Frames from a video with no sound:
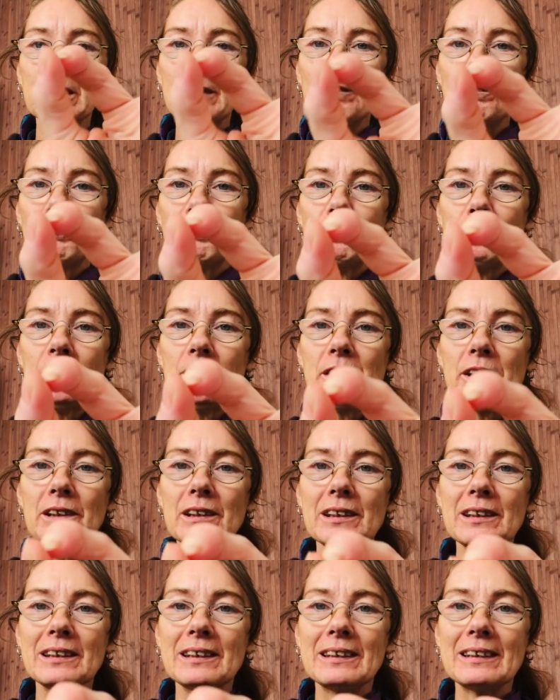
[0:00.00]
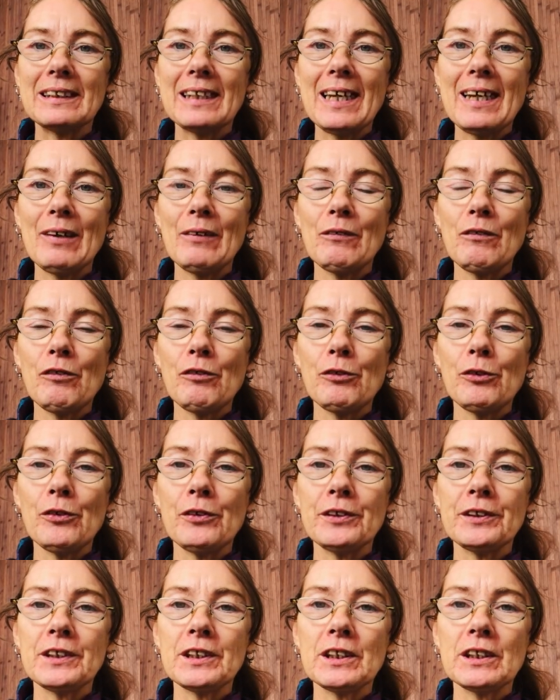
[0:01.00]
It filters down through
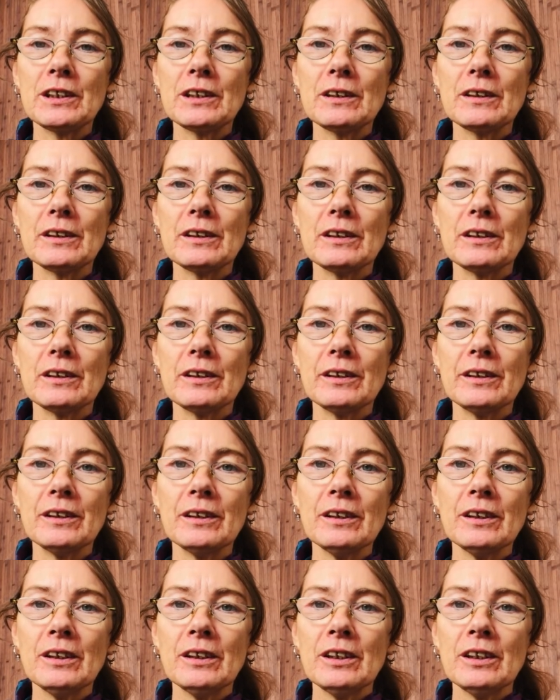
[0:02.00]
the